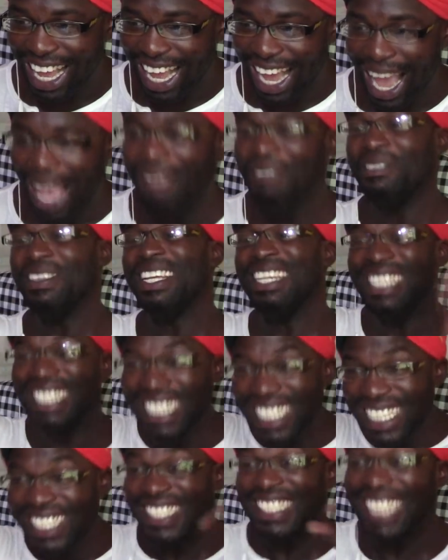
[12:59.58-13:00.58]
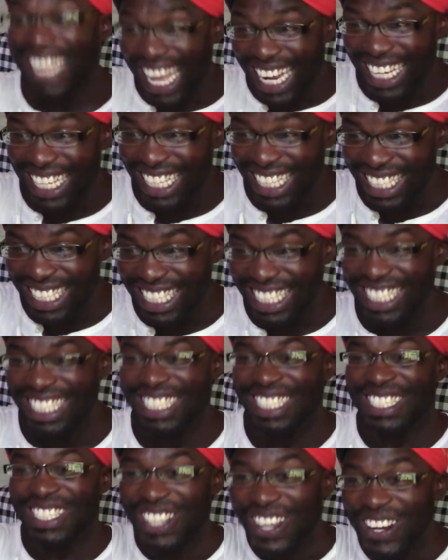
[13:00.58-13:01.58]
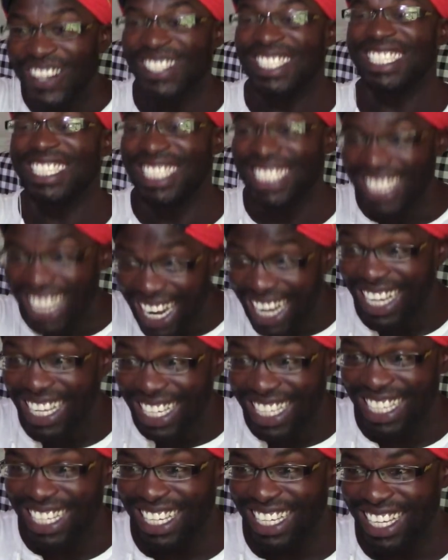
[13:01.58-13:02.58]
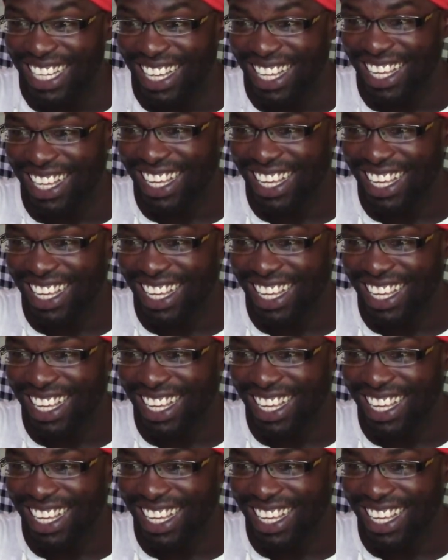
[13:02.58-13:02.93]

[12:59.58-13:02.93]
I mean, look at it. It's so chunky.